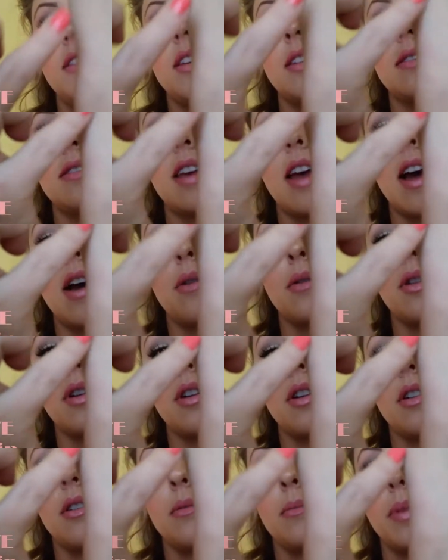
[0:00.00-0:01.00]
this
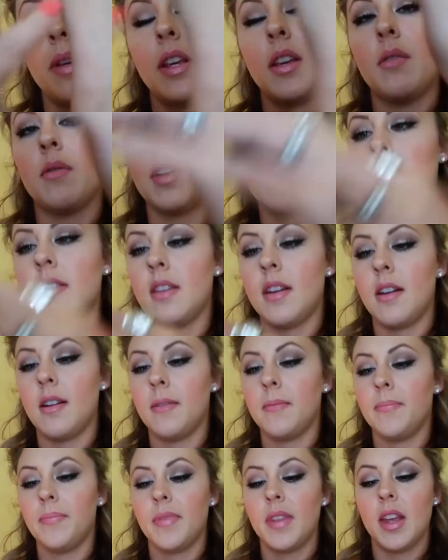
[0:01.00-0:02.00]
outer pink right
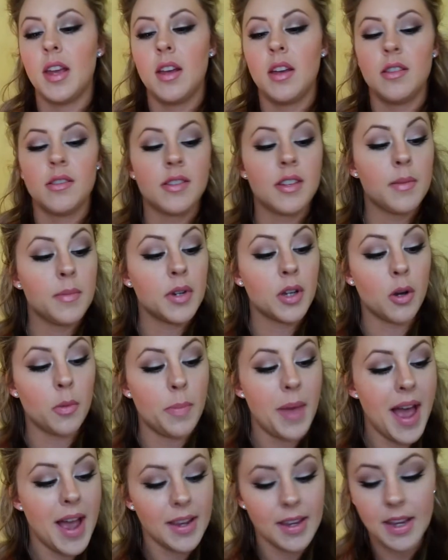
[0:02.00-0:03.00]
there. So I'm gonna go
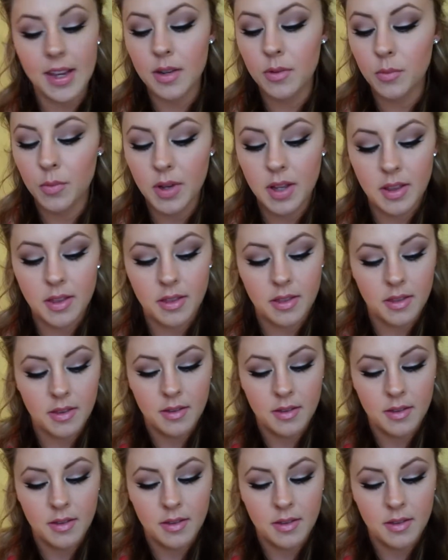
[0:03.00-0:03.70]
back in with